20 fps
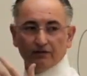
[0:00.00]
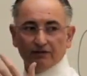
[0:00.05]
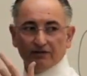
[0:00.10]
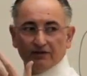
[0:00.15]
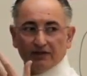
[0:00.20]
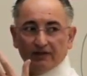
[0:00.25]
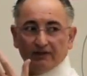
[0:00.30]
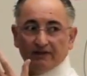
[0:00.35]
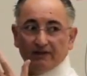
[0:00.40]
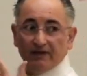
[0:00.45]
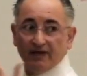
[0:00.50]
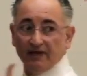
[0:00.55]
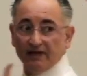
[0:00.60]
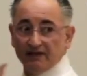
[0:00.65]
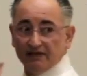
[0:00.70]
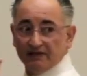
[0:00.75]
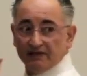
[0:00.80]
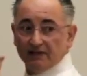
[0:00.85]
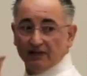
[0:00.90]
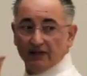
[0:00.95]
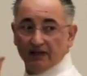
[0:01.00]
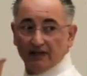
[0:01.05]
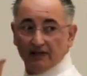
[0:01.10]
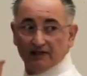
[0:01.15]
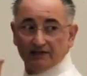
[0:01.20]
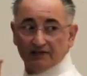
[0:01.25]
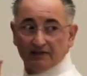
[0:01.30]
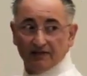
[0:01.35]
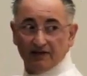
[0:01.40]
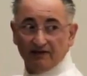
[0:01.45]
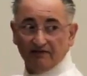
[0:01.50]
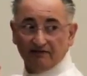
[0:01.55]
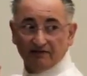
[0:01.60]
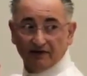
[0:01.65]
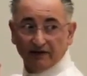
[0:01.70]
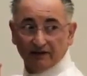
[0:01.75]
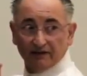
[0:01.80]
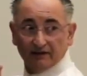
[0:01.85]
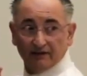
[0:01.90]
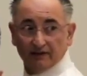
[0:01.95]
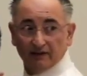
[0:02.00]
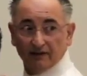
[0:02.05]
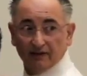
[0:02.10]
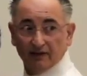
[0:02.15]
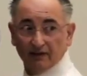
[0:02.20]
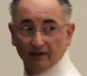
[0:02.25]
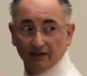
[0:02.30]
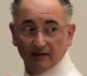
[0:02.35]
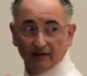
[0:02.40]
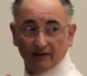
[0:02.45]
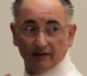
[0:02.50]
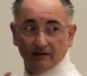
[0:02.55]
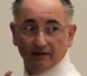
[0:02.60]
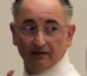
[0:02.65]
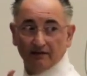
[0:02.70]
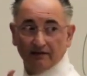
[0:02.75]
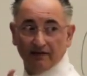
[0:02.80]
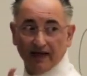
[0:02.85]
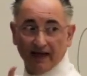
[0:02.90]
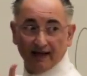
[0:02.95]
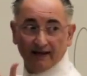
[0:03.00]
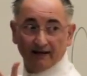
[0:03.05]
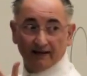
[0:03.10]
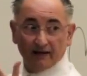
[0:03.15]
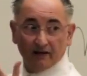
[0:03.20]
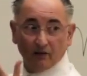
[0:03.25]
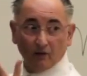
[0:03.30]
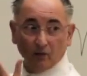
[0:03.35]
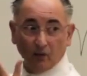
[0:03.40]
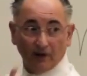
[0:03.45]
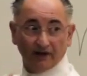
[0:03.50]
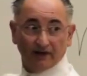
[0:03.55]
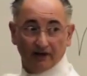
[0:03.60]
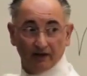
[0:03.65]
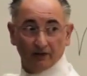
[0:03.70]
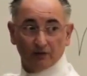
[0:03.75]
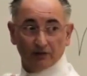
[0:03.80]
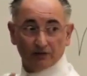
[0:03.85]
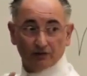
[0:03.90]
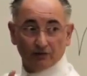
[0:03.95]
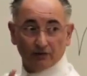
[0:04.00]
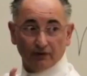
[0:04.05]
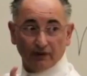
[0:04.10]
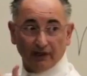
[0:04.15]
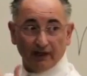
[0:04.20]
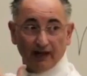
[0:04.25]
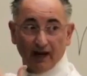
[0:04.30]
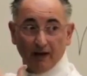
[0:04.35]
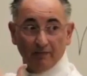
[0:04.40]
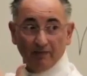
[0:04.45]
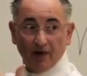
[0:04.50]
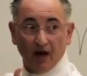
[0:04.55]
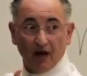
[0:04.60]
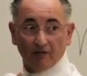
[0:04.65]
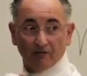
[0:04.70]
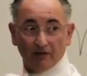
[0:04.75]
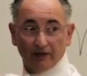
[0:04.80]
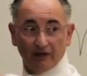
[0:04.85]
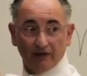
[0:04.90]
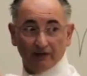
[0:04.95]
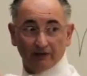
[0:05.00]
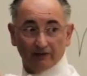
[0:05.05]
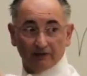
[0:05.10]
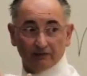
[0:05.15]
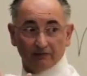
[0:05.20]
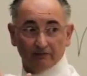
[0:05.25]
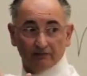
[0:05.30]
you see, this is different than what he was doing, and I'm not really